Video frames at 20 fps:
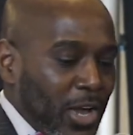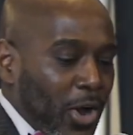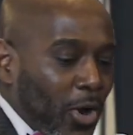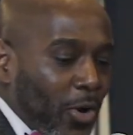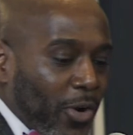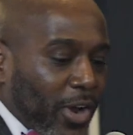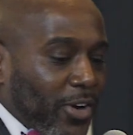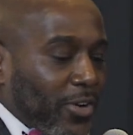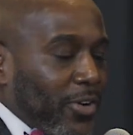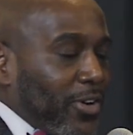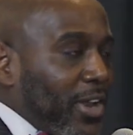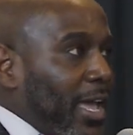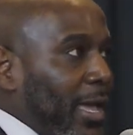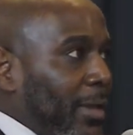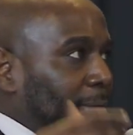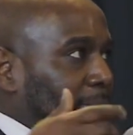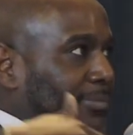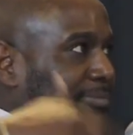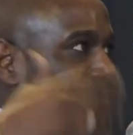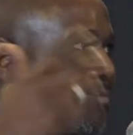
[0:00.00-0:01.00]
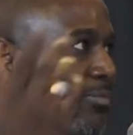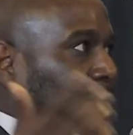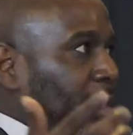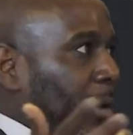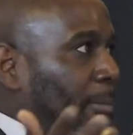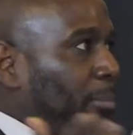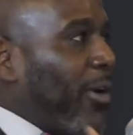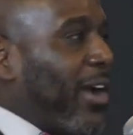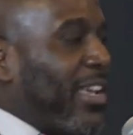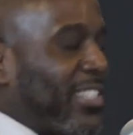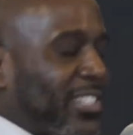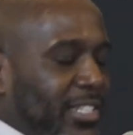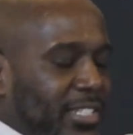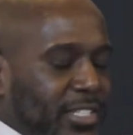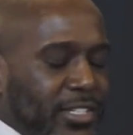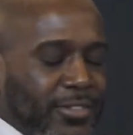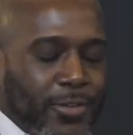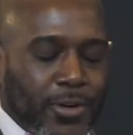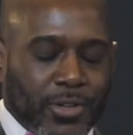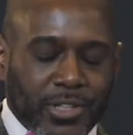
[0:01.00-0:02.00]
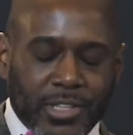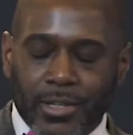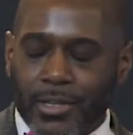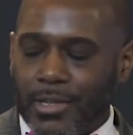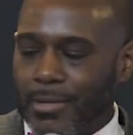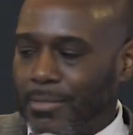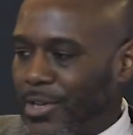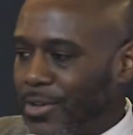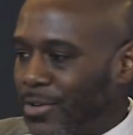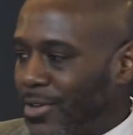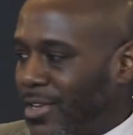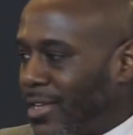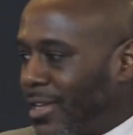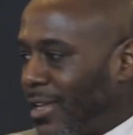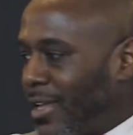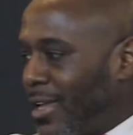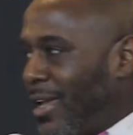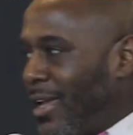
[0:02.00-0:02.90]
or internet presence for the community.